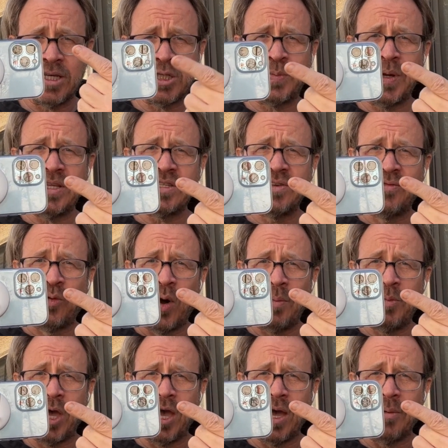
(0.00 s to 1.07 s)
expensive
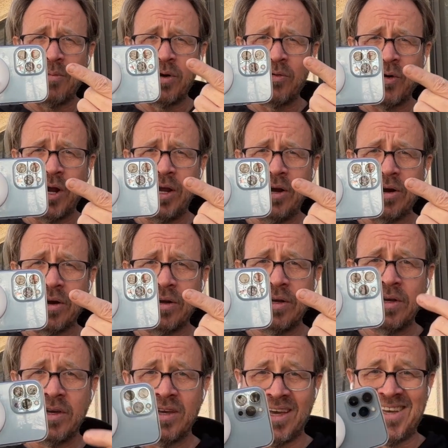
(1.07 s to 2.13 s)
webcam right here.
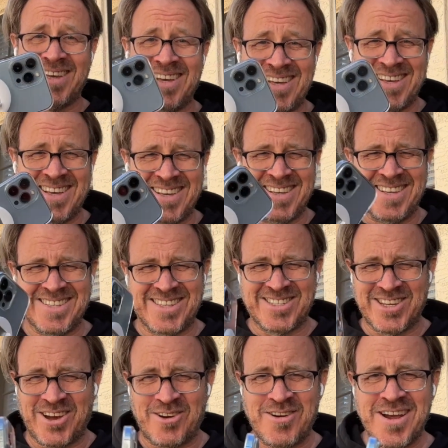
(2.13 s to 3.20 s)

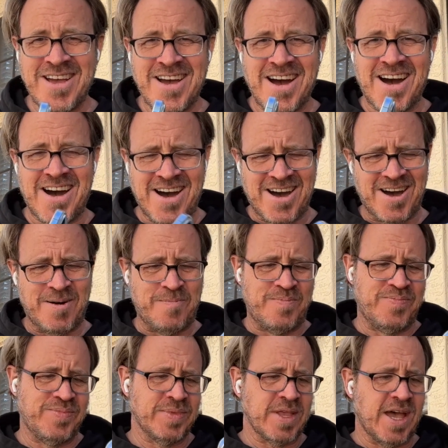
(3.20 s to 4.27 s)
So
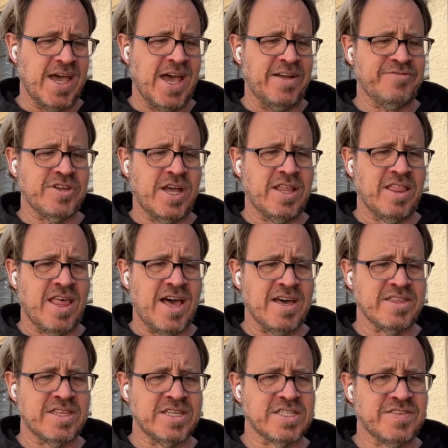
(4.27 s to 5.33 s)
I have to
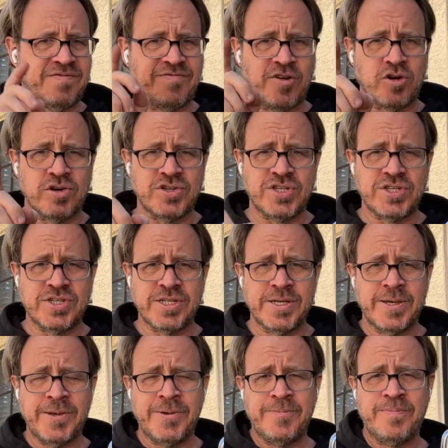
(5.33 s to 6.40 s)
unlock this
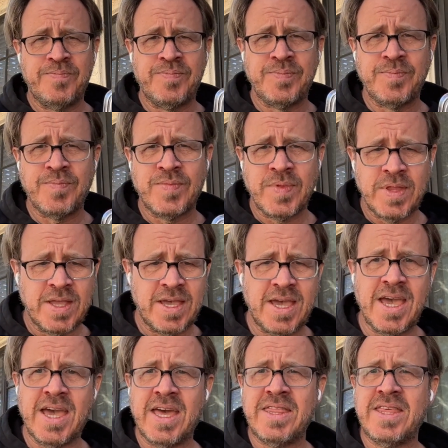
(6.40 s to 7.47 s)
first,
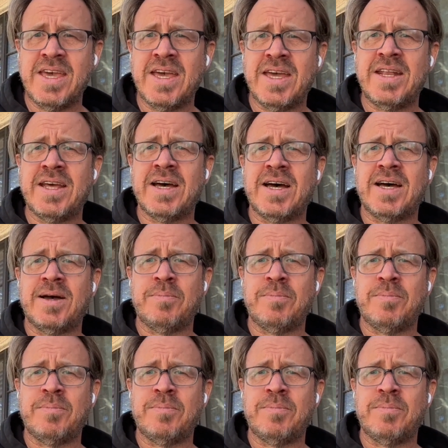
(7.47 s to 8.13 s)
and then